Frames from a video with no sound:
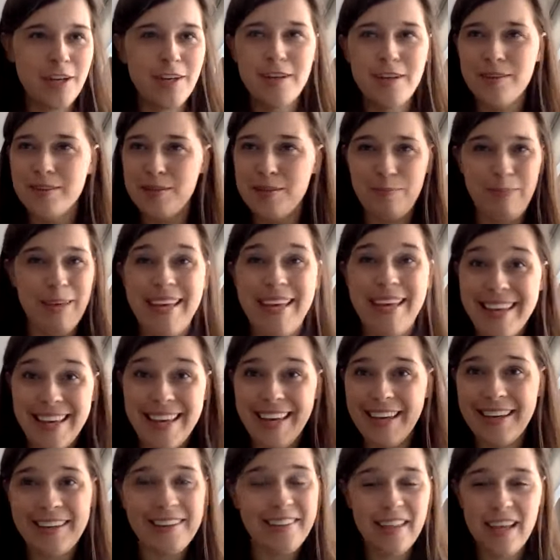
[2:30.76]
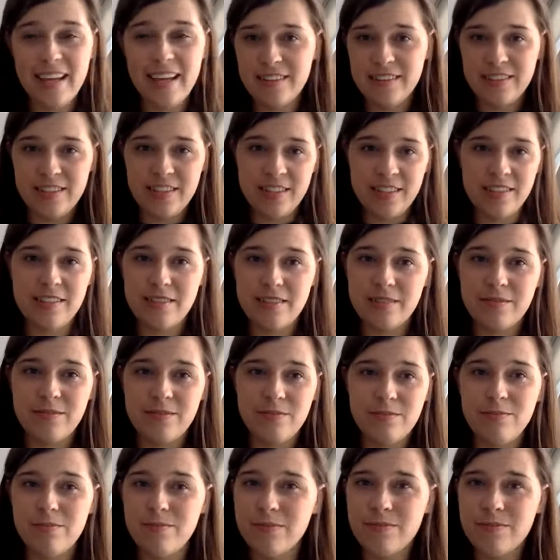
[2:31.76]
speaking, then just
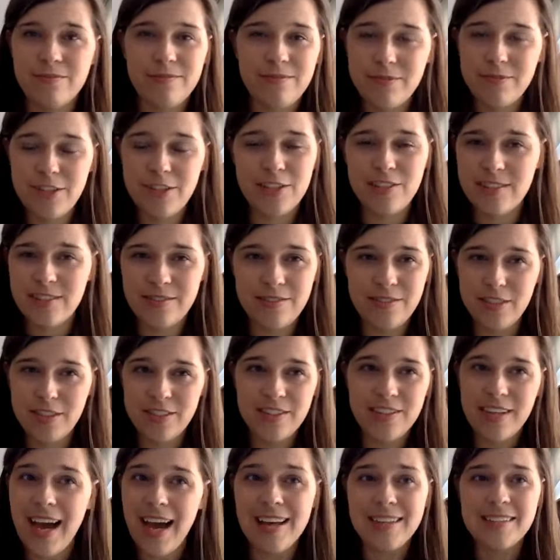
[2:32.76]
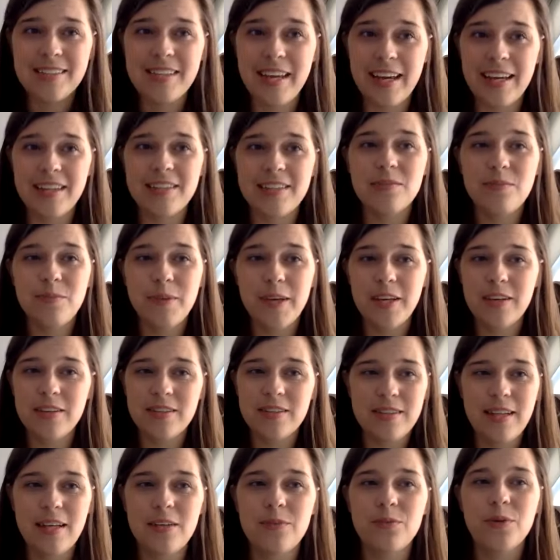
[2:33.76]
ask it, because
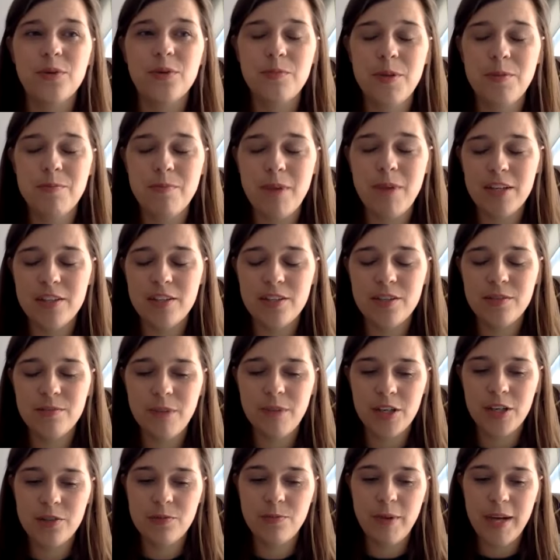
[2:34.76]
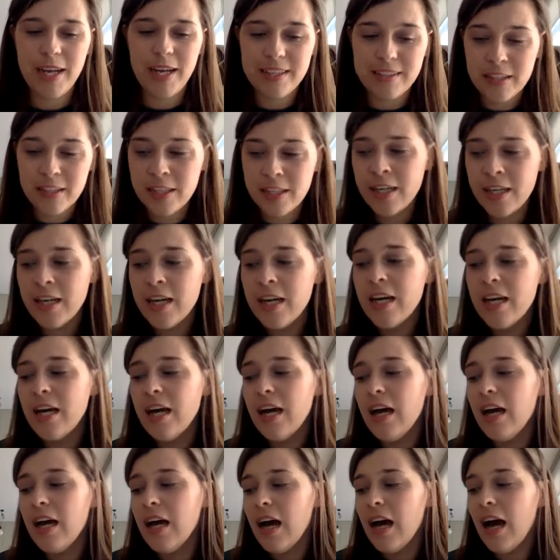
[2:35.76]
that will be much better.
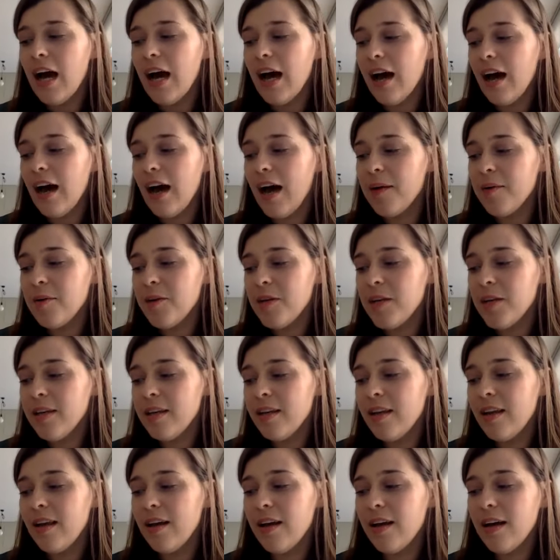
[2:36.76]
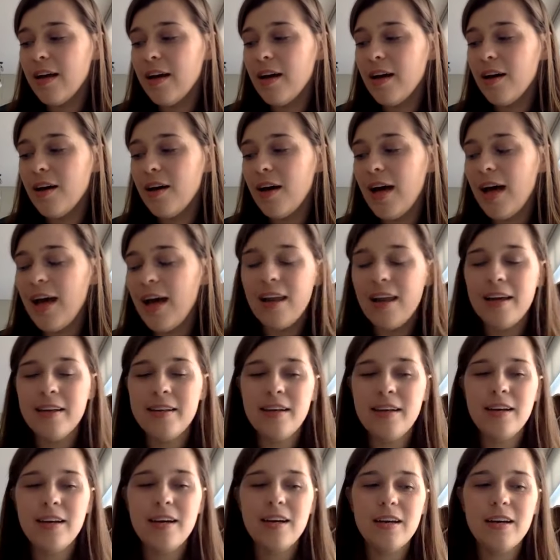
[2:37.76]
I mean,
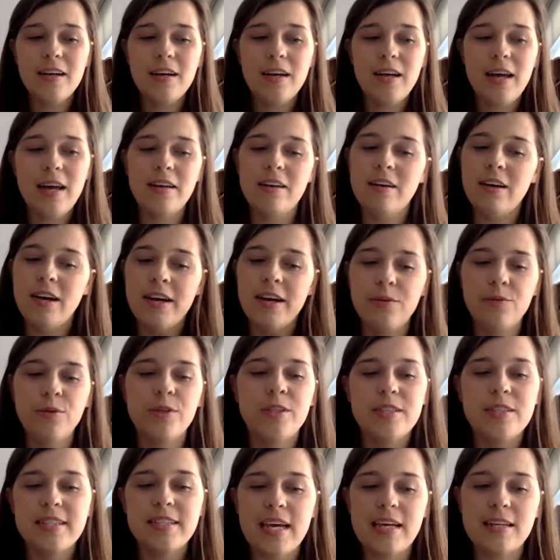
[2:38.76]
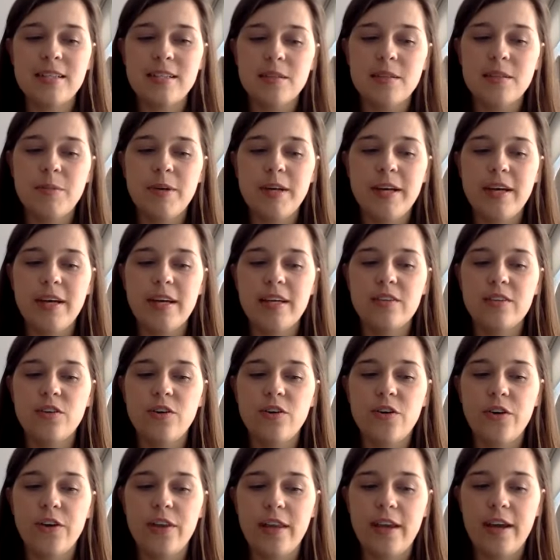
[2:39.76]
Helena and I, we discussed a bit
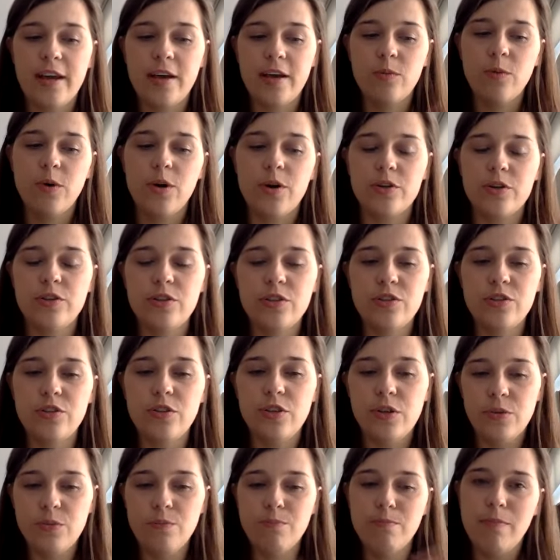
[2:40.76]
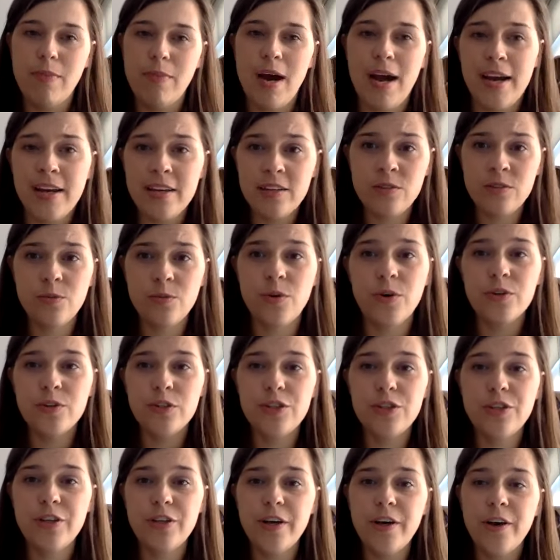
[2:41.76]
on like what you might want
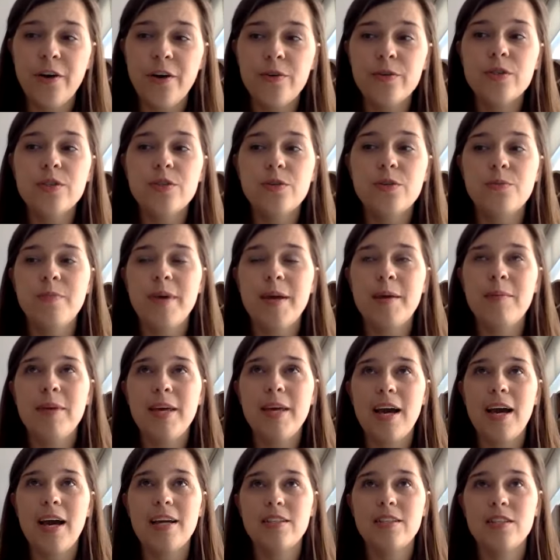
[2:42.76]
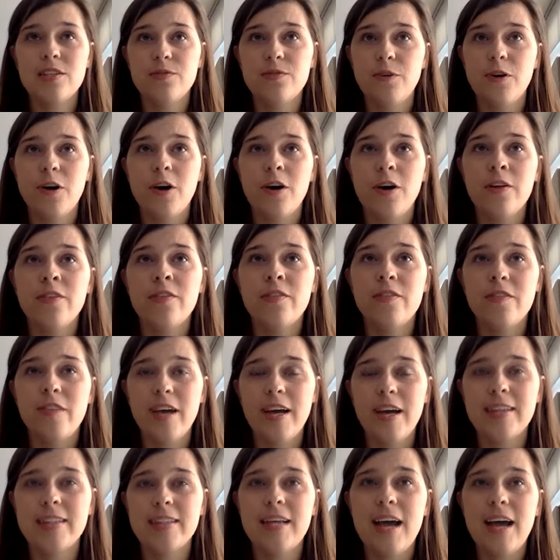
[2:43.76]
to know. So maybe I just thought
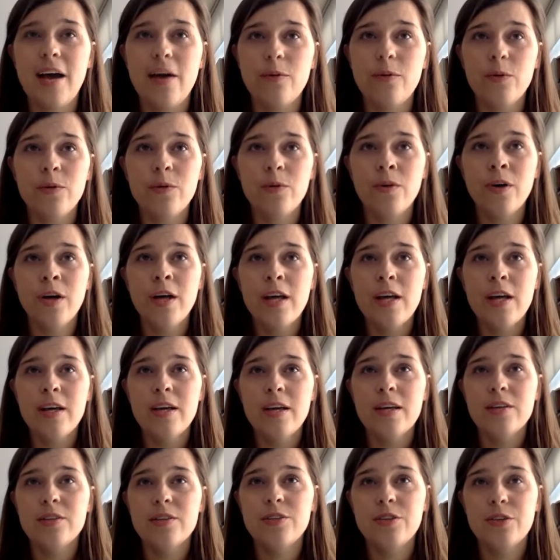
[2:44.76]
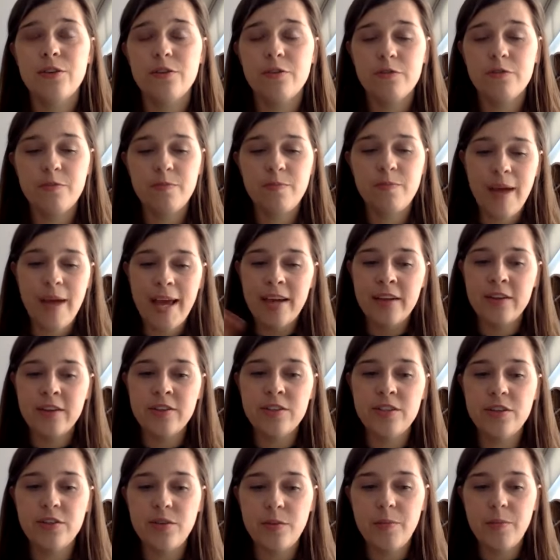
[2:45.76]
that I will sort of
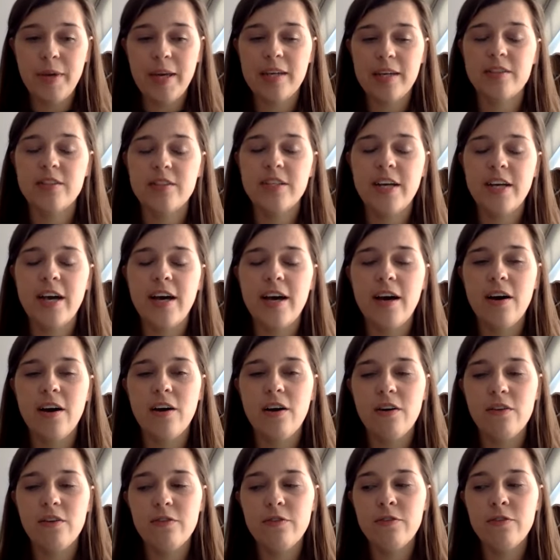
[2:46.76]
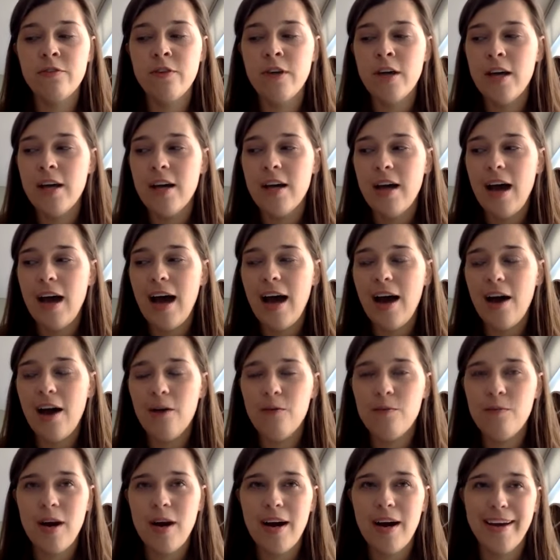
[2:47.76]
paint you the picture of how
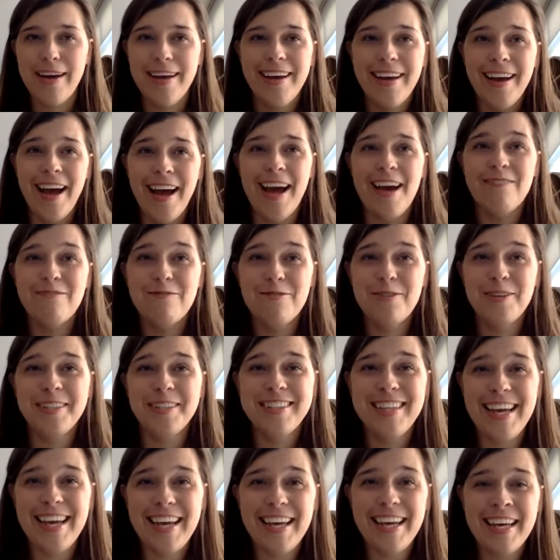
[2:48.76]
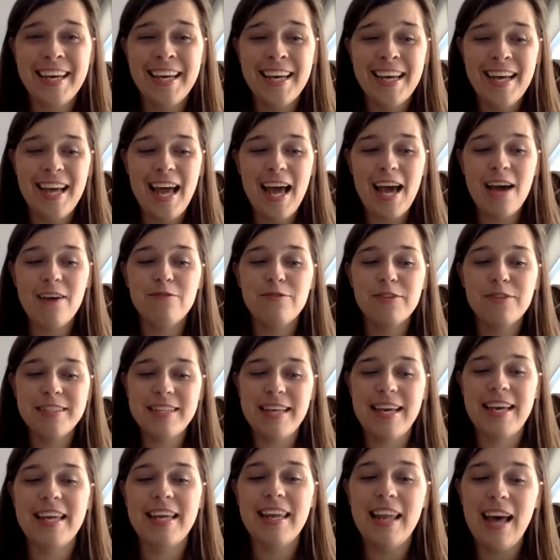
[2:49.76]
my
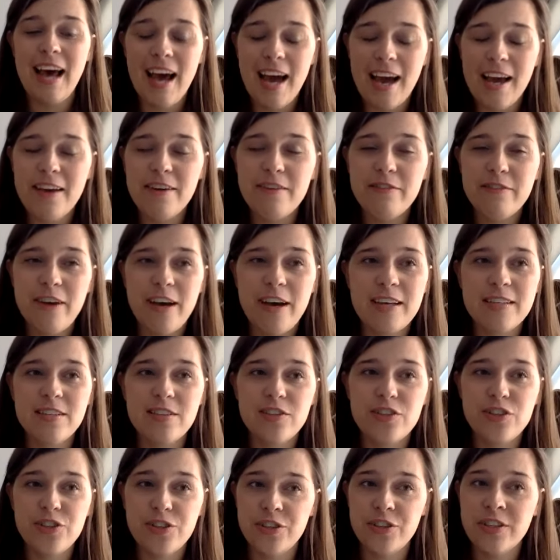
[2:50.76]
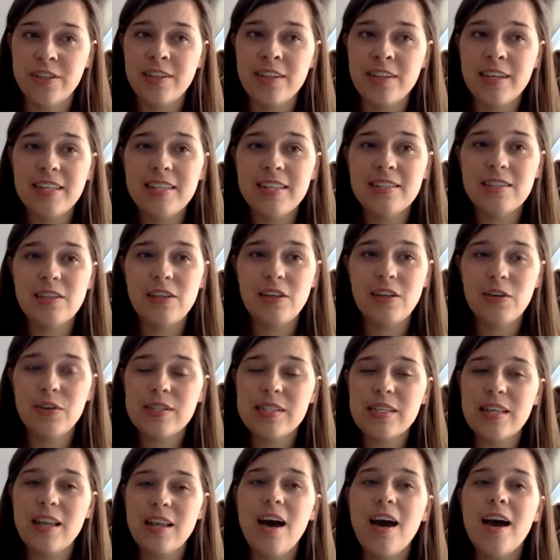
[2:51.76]
everyday life as a journalist
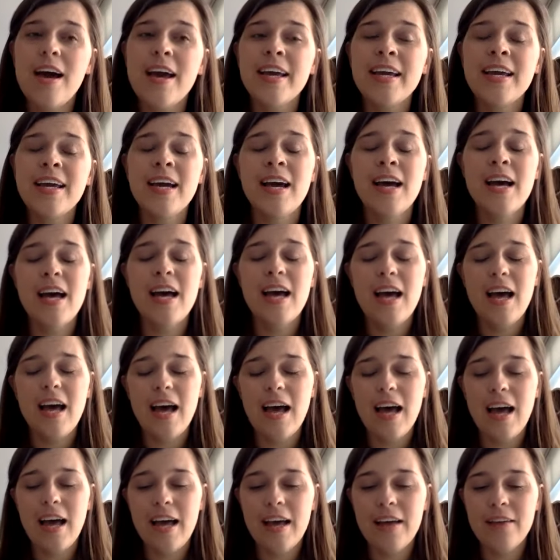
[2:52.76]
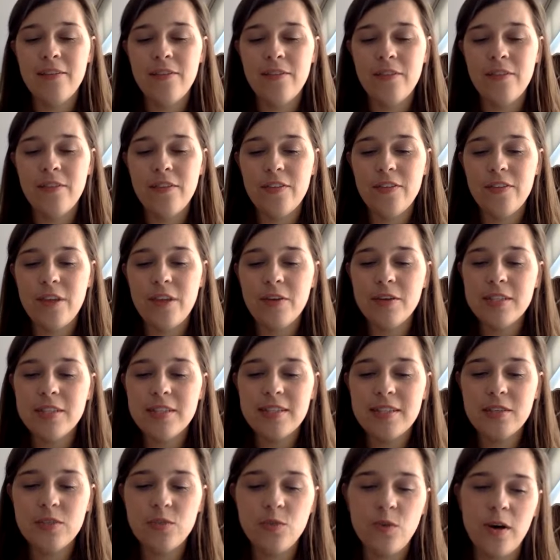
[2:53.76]
looks like. And there is
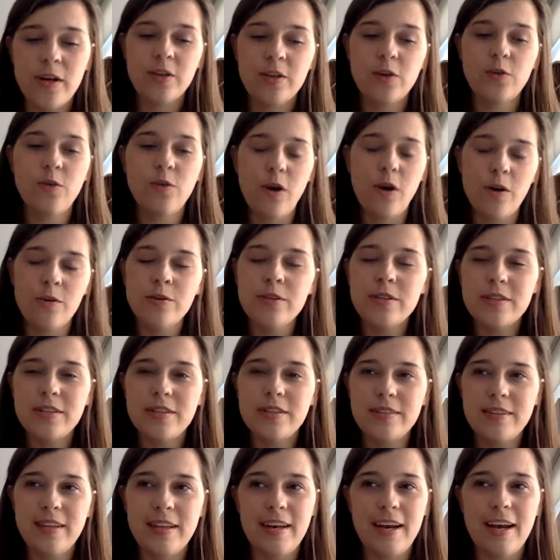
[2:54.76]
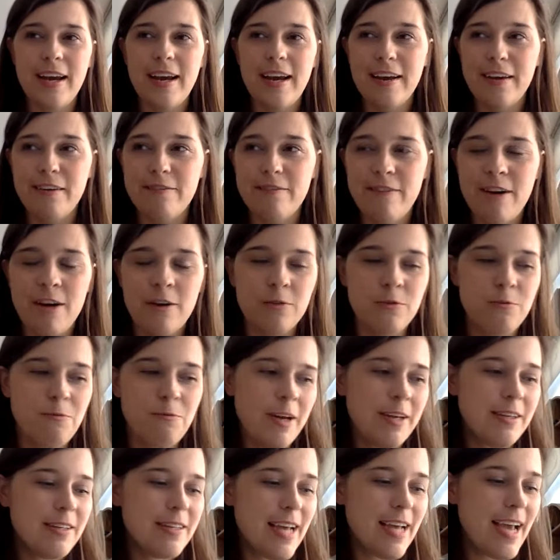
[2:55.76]
this one quote that I found
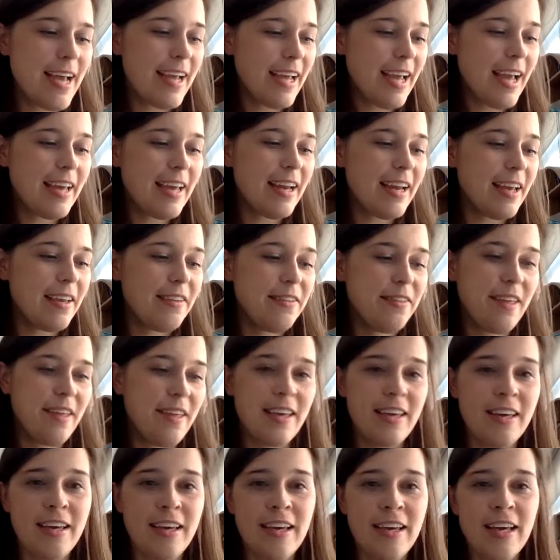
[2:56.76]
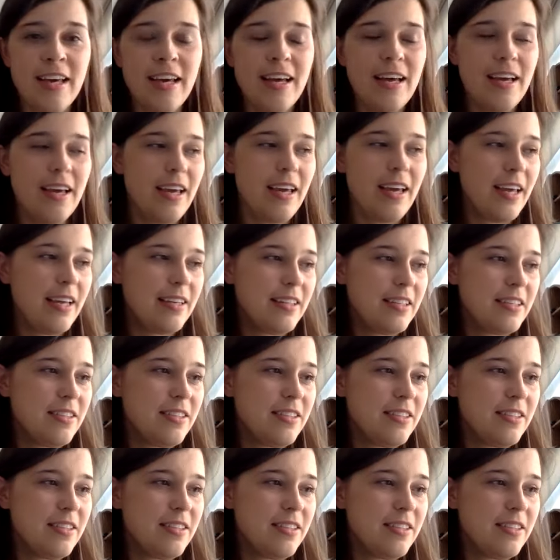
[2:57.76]
one day, and I think it